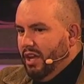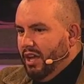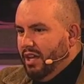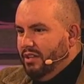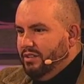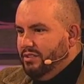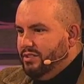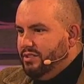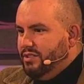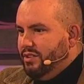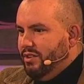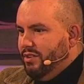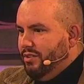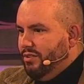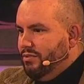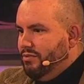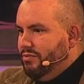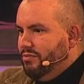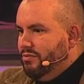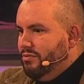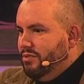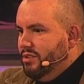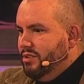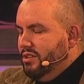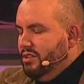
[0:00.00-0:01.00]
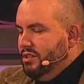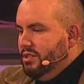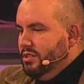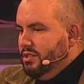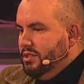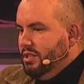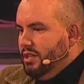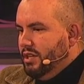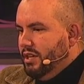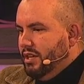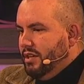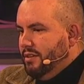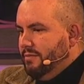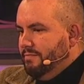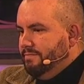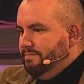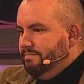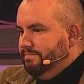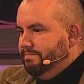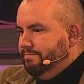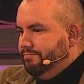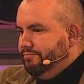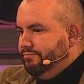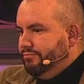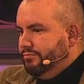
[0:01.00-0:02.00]
And so
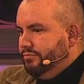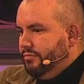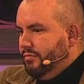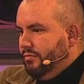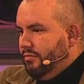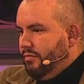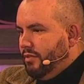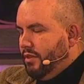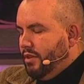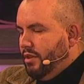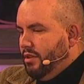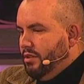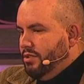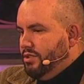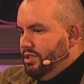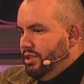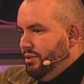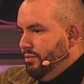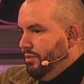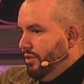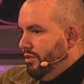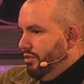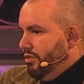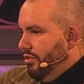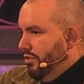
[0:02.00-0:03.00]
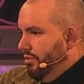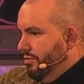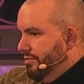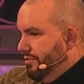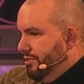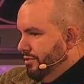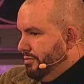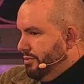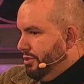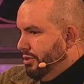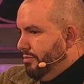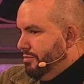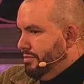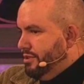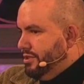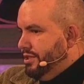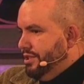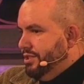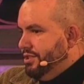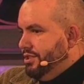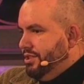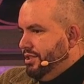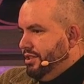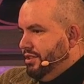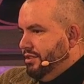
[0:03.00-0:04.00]
um, she won the whole film
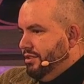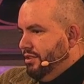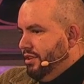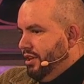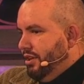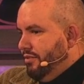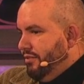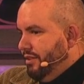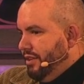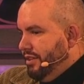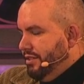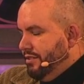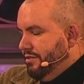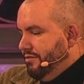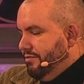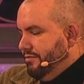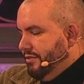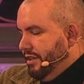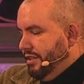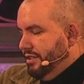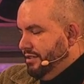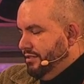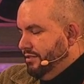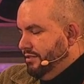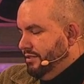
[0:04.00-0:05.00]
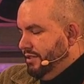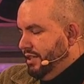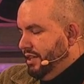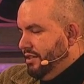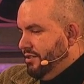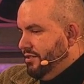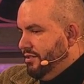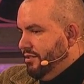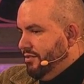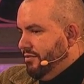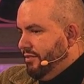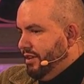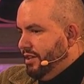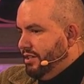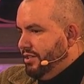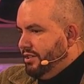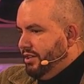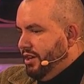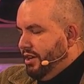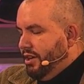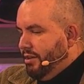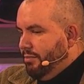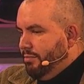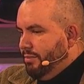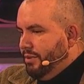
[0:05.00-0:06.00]
competition. I read, ran down to the red
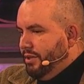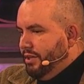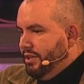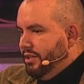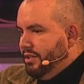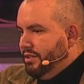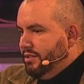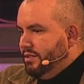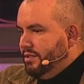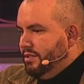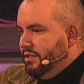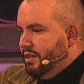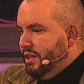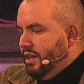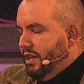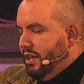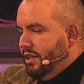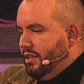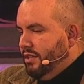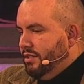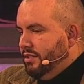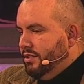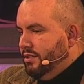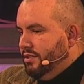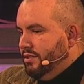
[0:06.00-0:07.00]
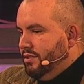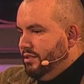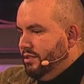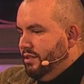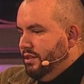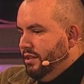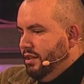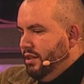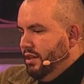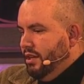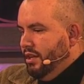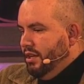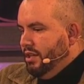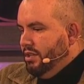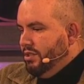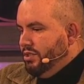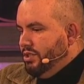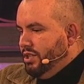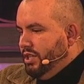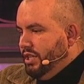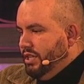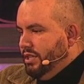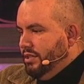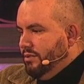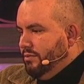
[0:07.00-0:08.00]
carpet and
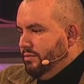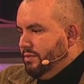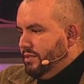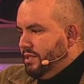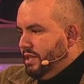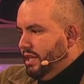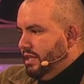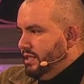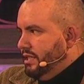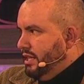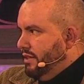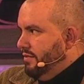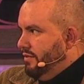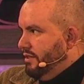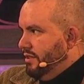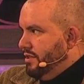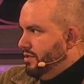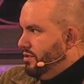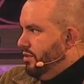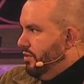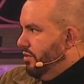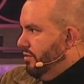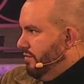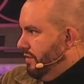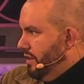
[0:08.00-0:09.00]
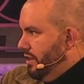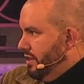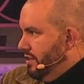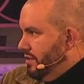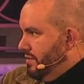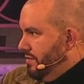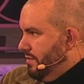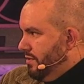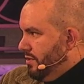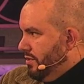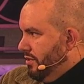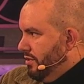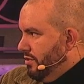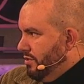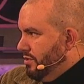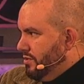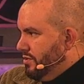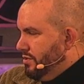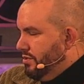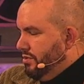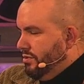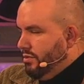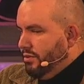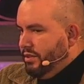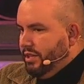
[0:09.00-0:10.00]
she was like, David, this whole event is for
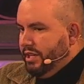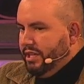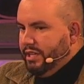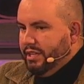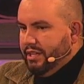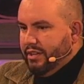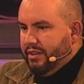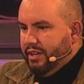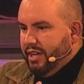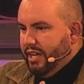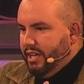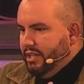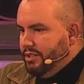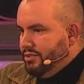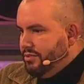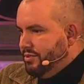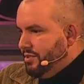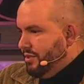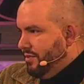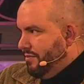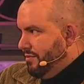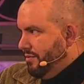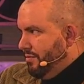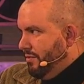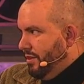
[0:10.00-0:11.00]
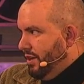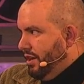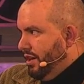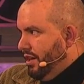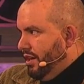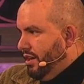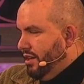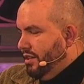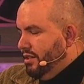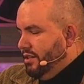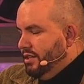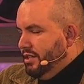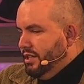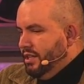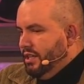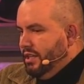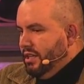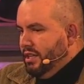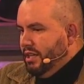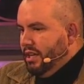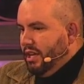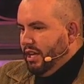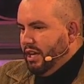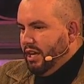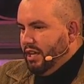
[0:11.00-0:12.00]
God's glory. There are angels everywhere.
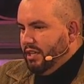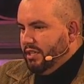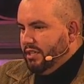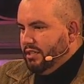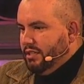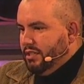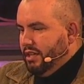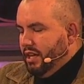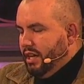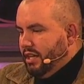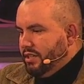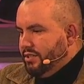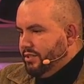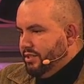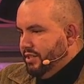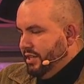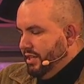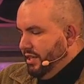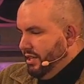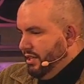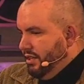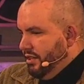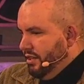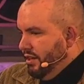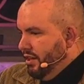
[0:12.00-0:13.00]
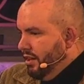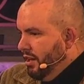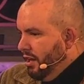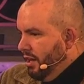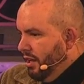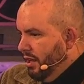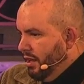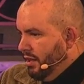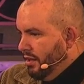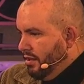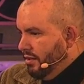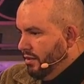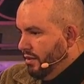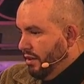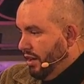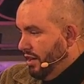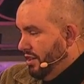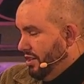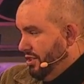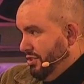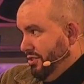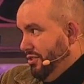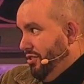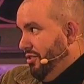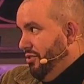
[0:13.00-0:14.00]
And actually,
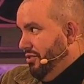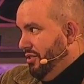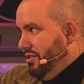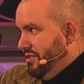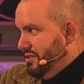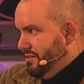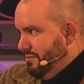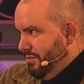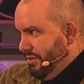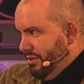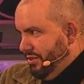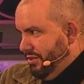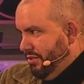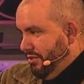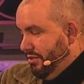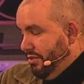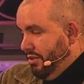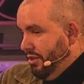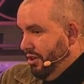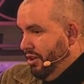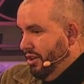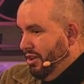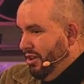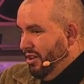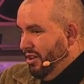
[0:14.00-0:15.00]
I didn't know this, but the